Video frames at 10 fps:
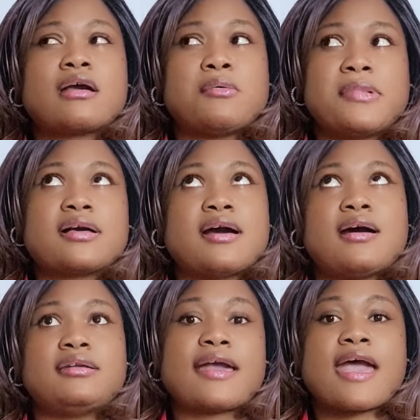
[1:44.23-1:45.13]
oh my
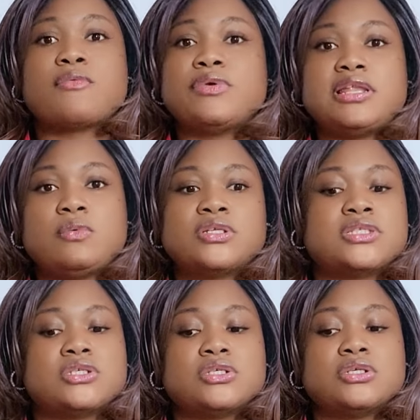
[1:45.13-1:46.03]
God, like, I really want
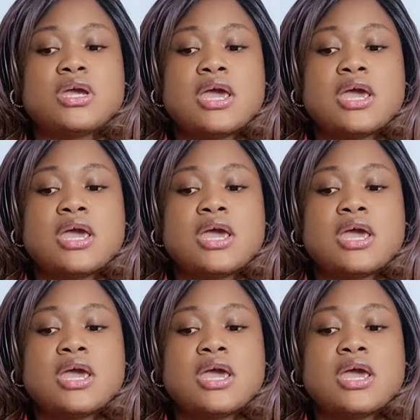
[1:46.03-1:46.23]
to